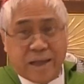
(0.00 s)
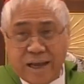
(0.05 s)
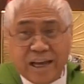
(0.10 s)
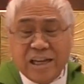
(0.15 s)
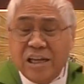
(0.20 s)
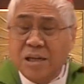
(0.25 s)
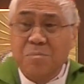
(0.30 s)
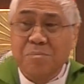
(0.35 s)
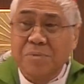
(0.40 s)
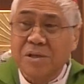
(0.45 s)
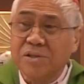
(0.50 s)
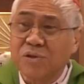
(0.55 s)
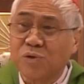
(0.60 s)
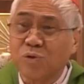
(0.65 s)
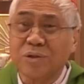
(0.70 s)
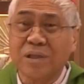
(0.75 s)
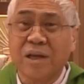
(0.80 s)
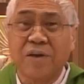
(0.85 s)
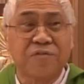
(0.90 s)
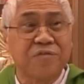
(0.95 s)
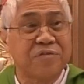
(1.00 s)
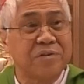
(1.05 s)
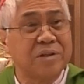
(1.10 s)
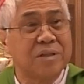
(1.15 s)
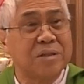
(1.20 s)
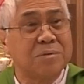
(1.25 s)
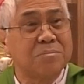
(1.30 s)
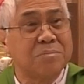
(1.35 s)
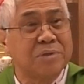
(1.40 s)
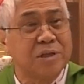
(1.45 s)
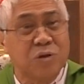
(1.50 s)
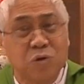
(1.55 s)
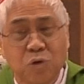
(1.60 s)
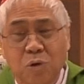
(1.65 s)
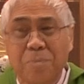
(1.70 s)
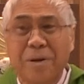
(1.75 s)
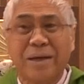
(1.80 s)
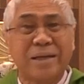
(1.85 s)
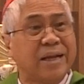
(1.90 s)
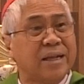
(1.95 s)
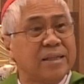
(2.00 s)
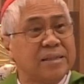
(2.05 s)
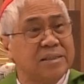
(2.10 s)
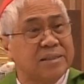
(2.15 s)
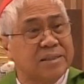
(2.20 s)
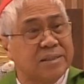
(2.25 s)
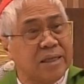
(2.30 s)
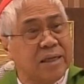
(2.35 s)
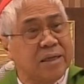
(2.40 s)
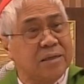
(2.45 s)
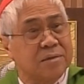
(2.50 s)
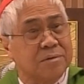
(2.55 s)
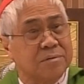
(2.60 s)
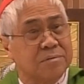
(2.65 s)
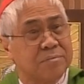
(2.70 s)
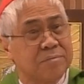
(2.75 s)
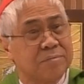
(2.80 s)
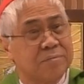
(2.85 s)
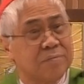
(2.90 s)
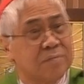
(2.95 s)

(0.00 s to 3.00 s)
Animals don't have freedom. They go by their instinct.